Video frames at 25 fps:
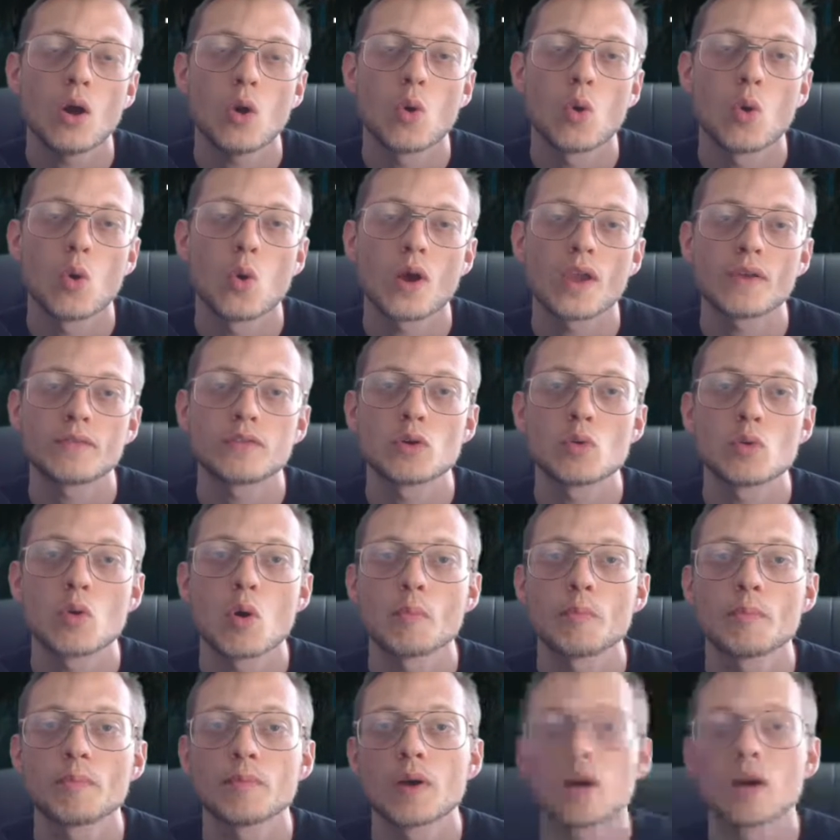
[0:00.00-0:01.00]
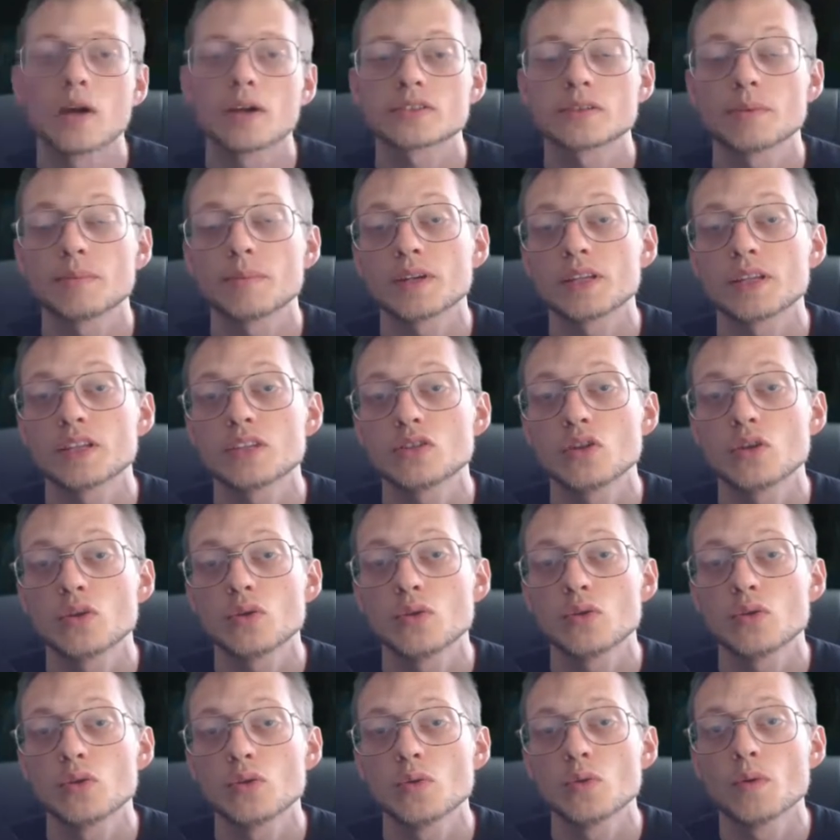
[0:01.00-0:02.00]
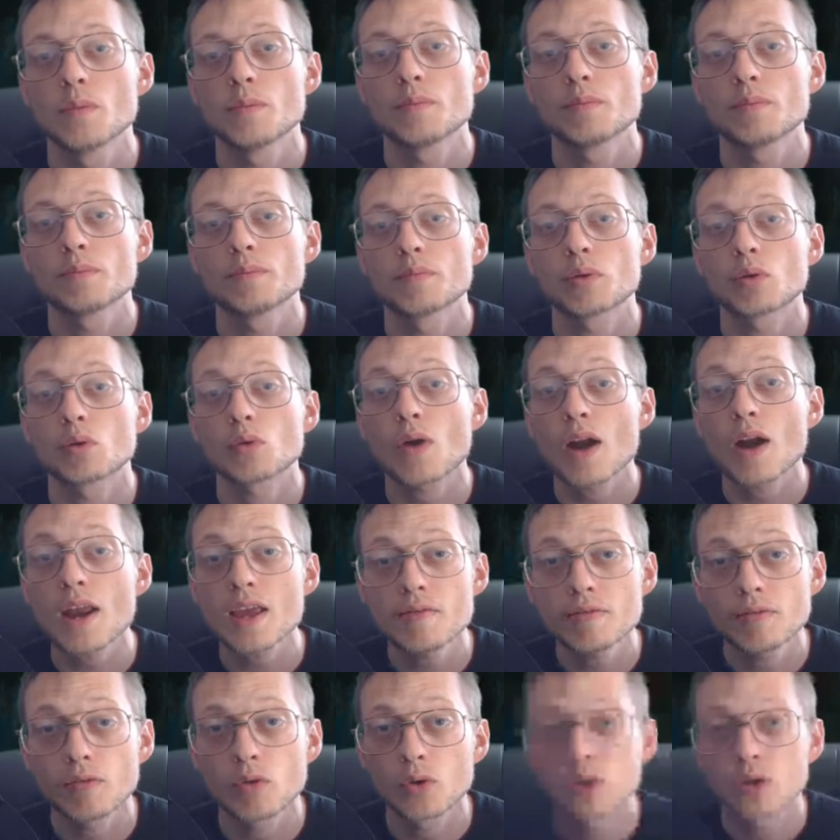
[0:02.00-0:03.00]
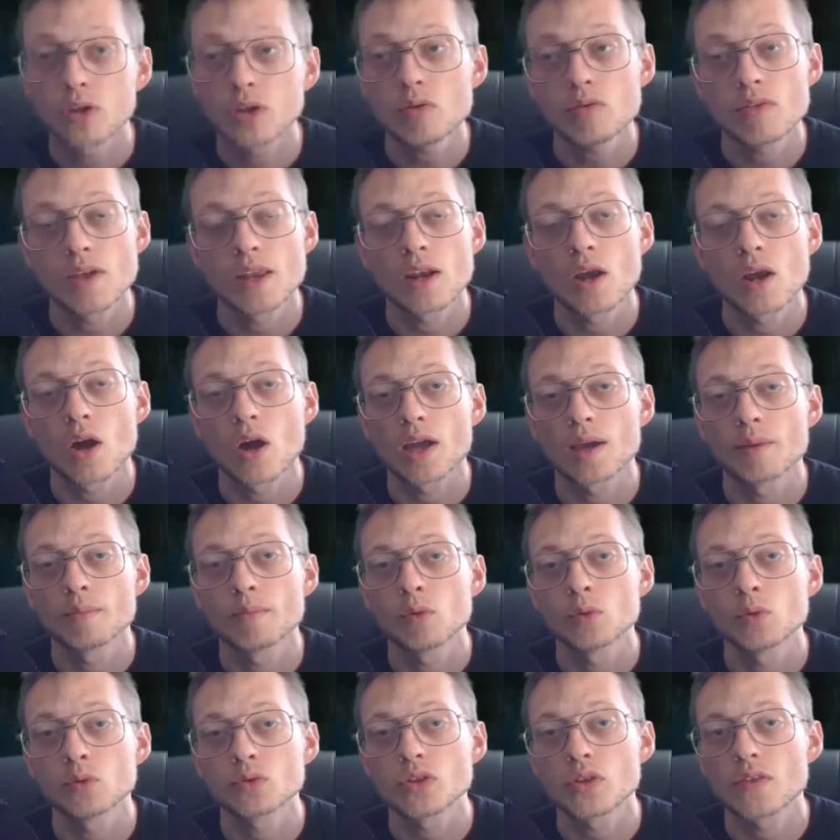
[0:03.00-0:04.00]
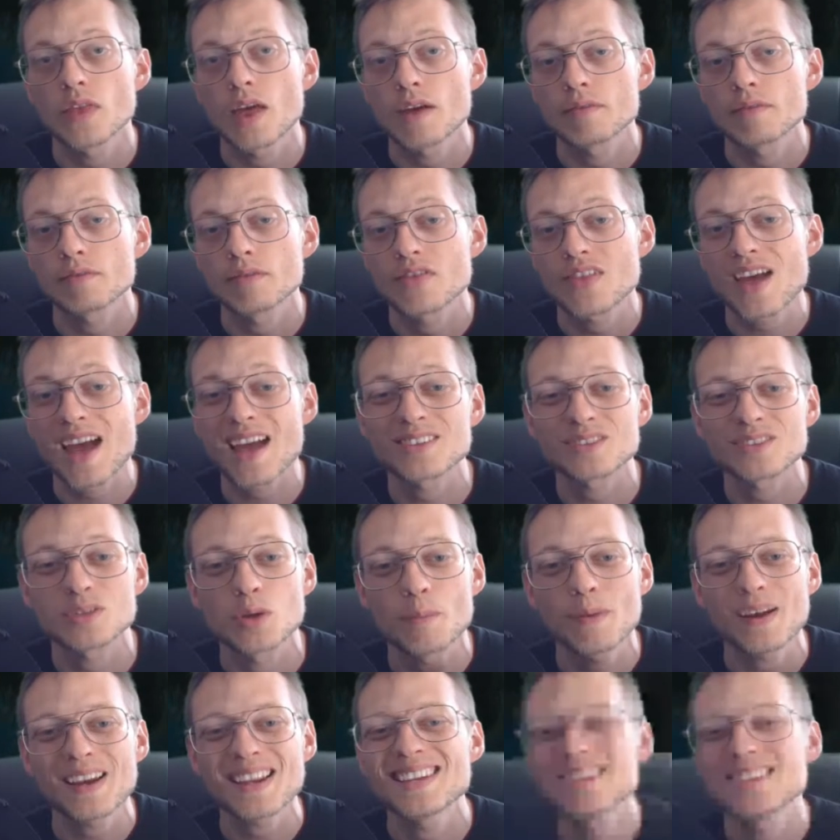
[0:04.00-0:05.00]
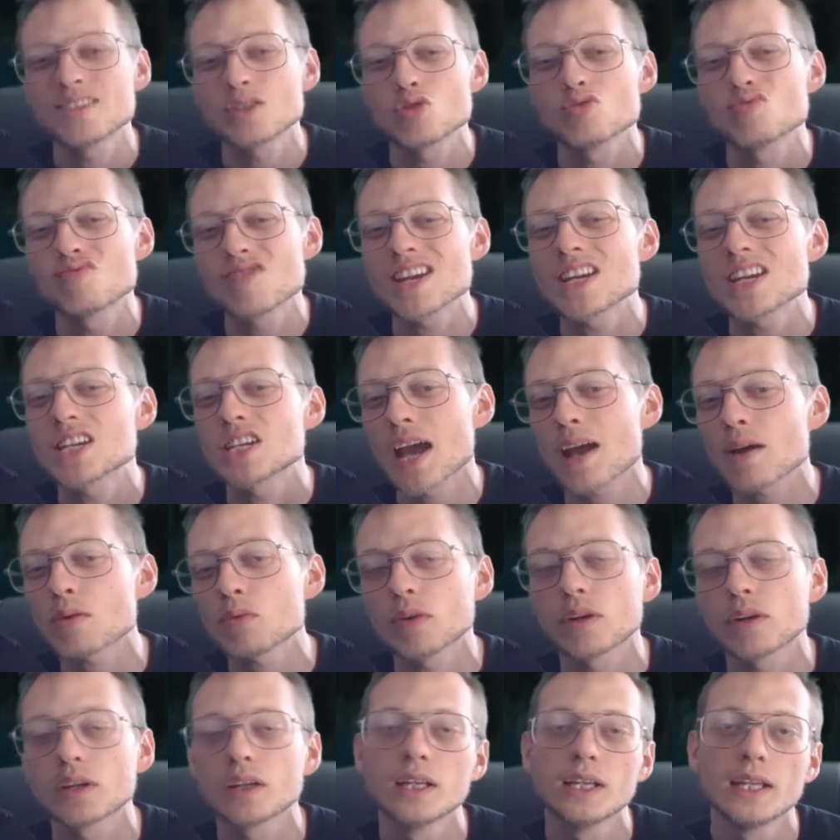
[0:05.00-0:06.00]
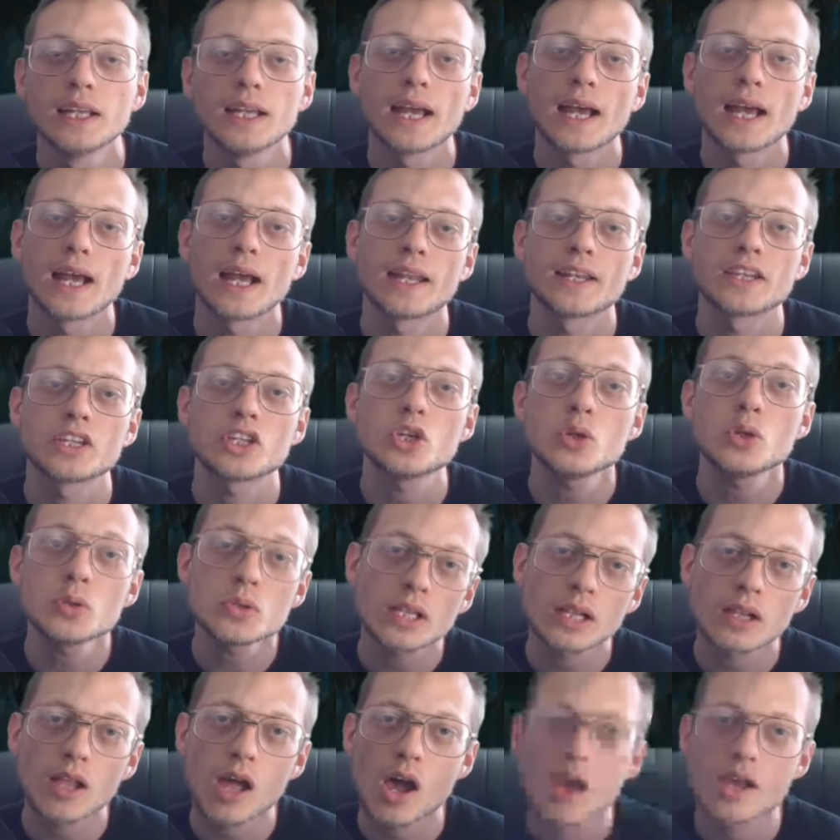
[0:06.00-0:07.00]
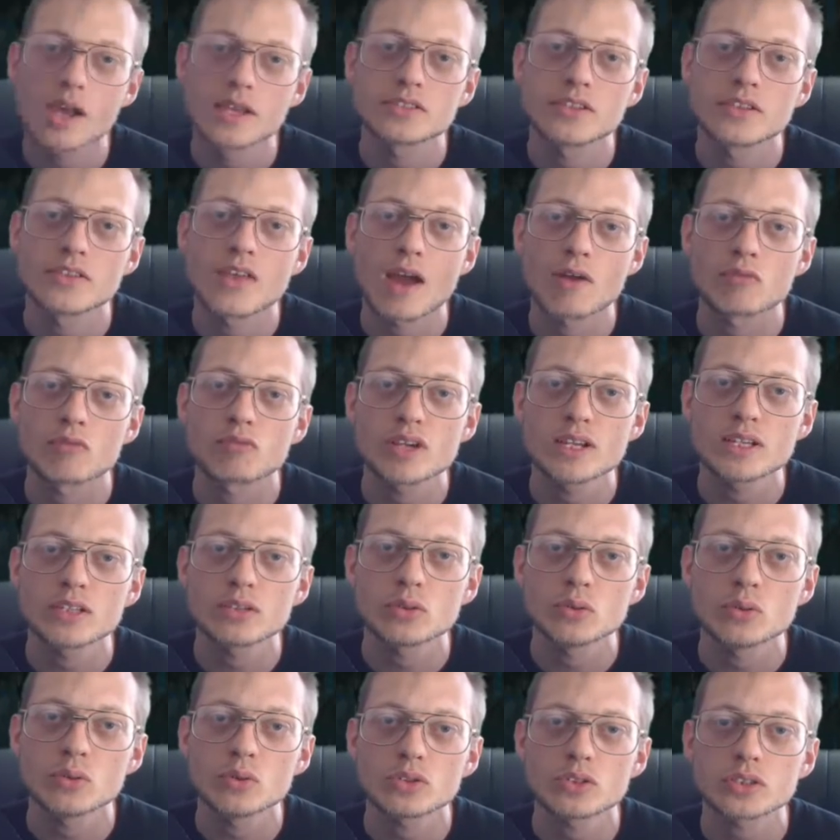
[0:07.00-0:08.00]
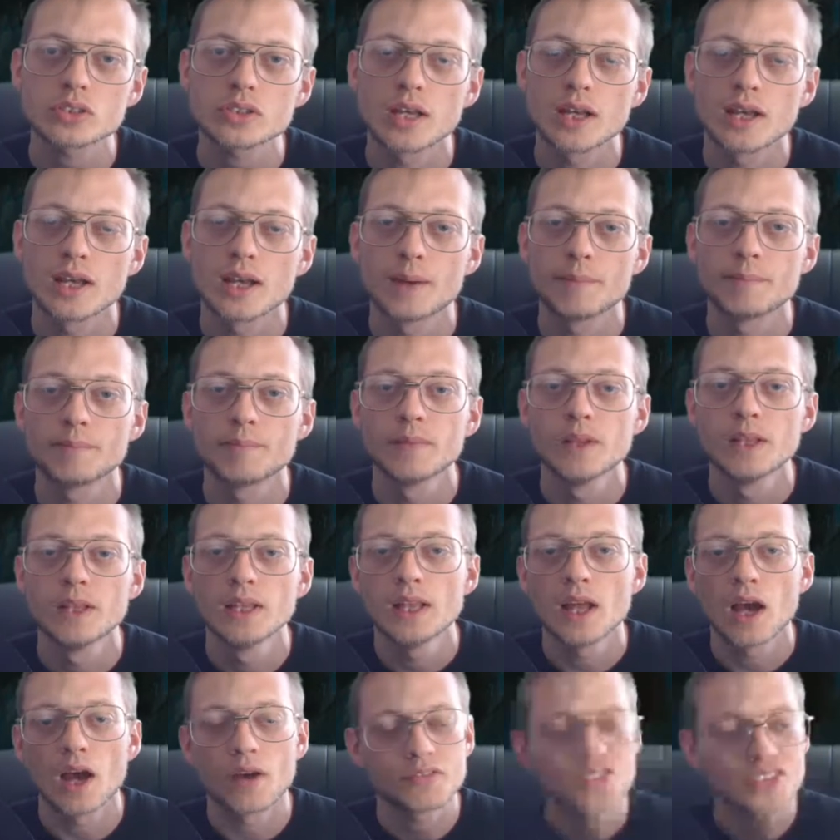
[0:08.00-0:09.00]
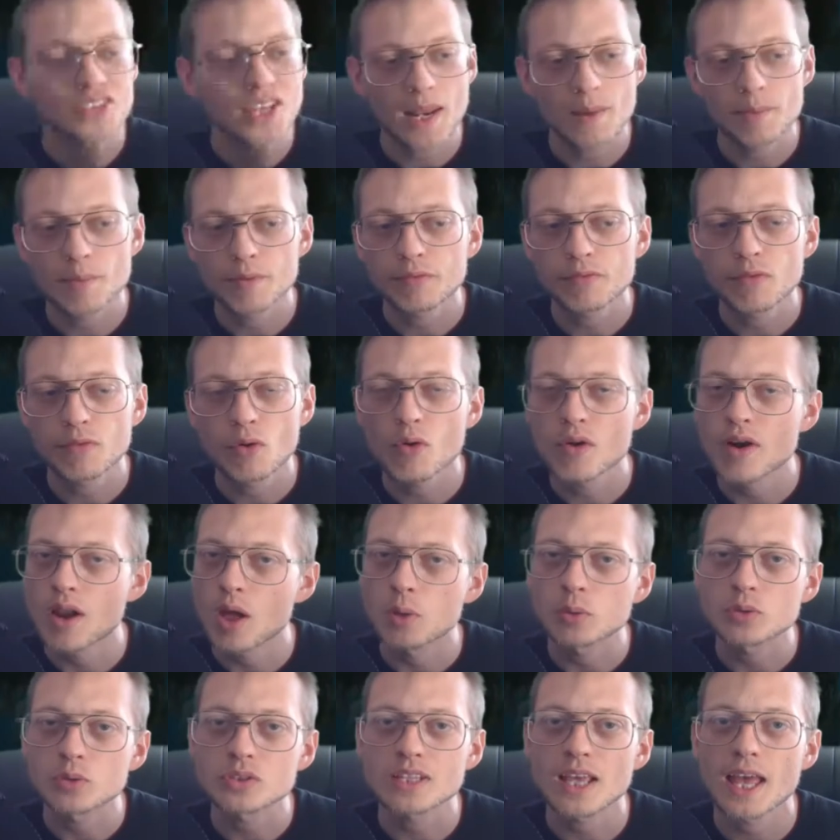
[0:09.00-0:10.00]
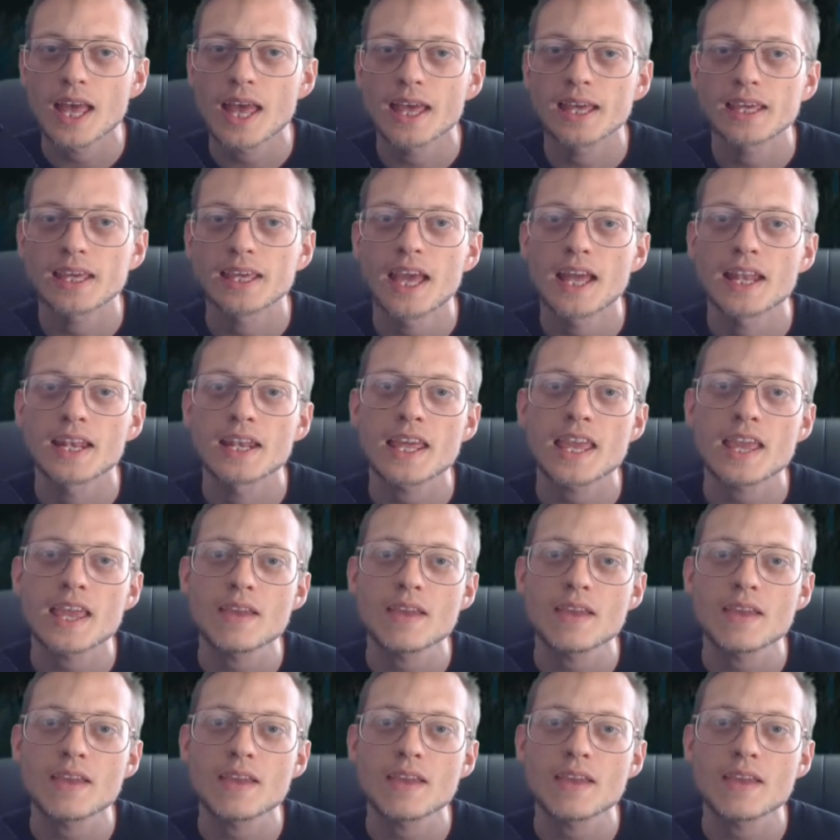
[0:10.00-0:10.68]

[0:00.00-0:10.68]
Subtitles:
Or if you want somebody to pray for you, then I am also there for that. So please do reach out and utilize that resource. I've said it before, and I will say it again.